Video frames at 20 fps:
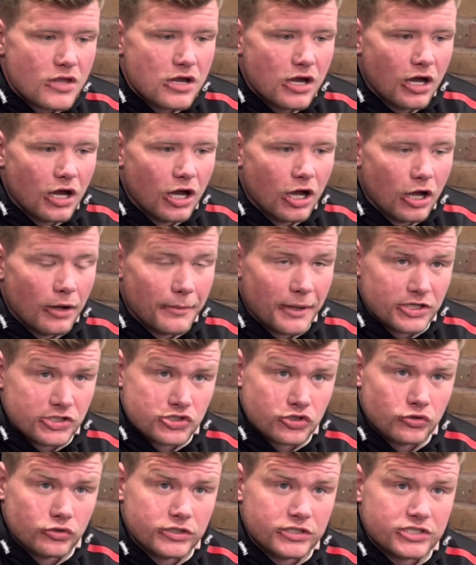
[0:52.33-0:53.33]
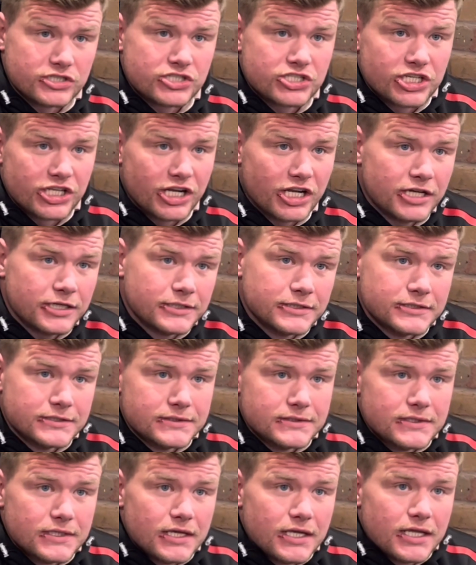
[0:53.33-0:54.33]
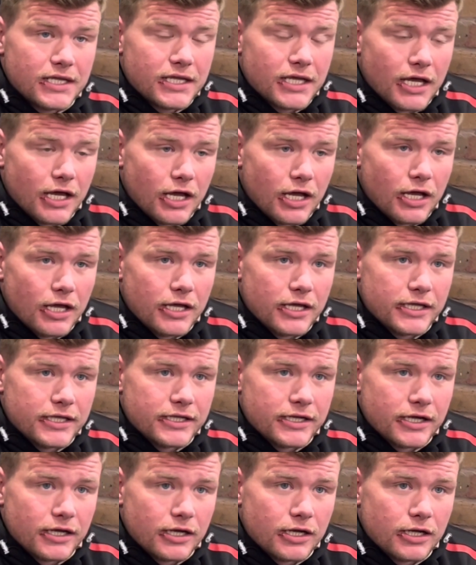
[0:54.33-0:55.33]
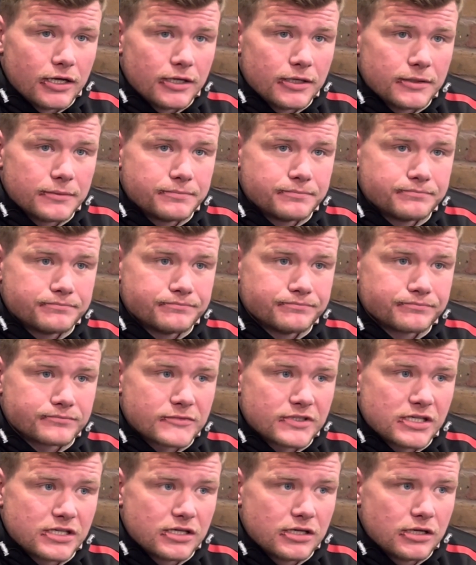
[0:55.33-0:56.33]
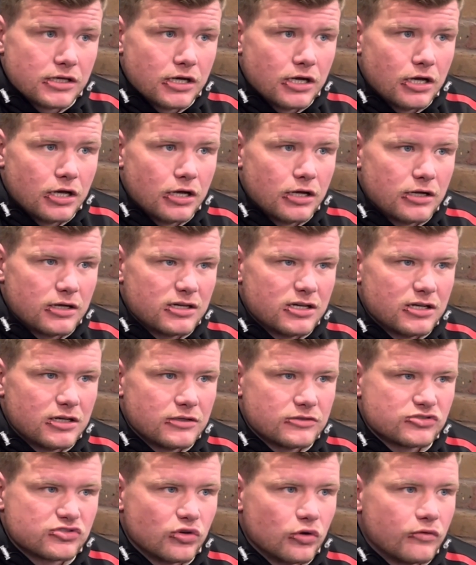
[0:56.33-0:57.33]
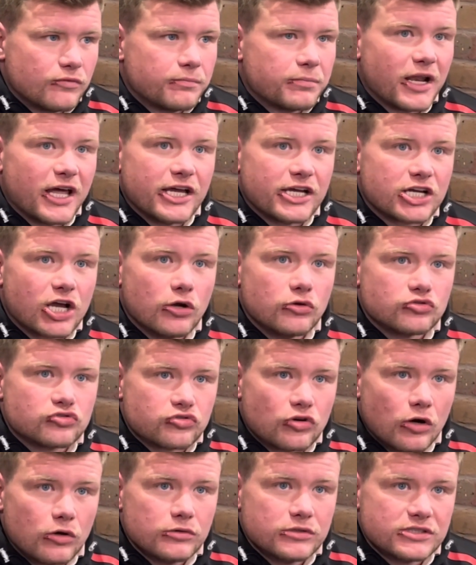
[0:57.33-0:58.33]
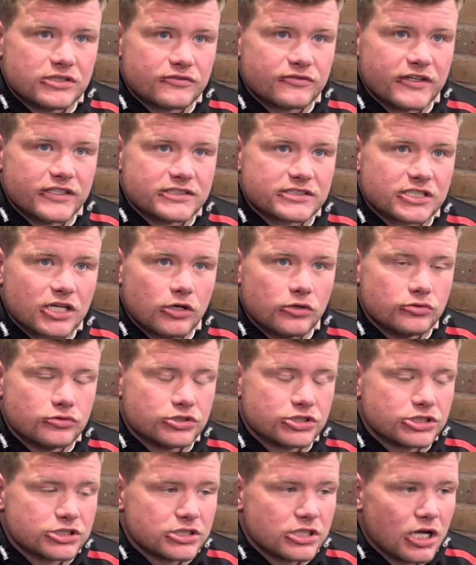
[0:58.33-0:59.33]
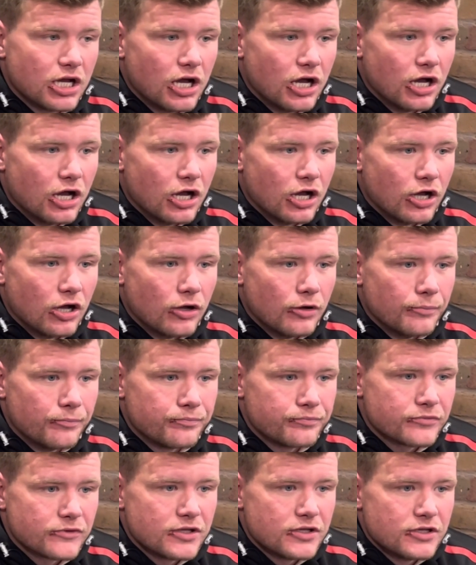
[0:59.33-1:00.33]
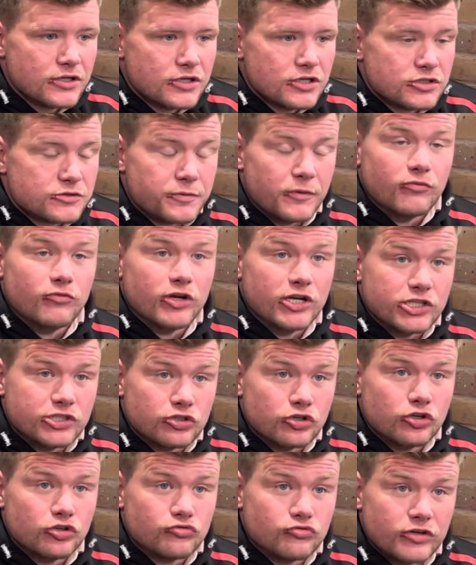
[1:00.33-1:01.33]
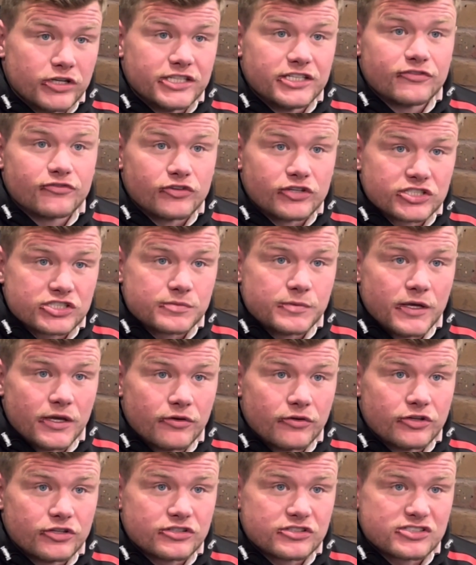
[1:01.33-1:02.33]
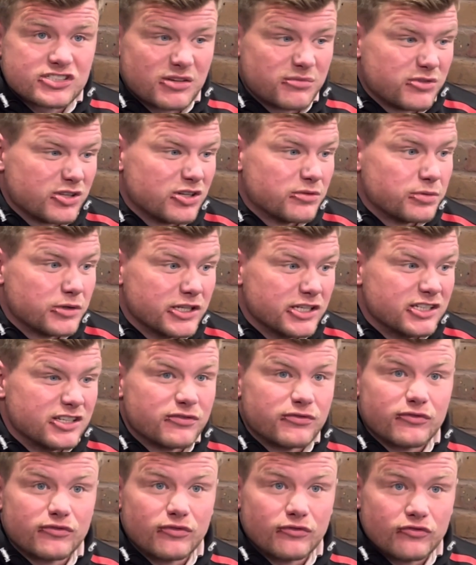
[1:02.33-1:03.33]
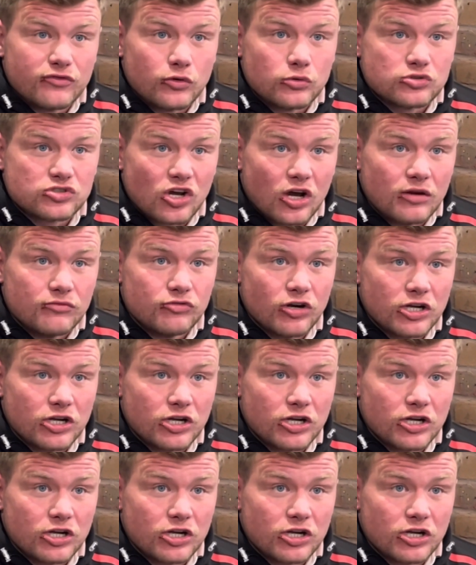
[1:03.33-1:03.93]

and joined Chinner in a sort of player coach role, defence coach. It's been really good, really different experience, something completely different from full-time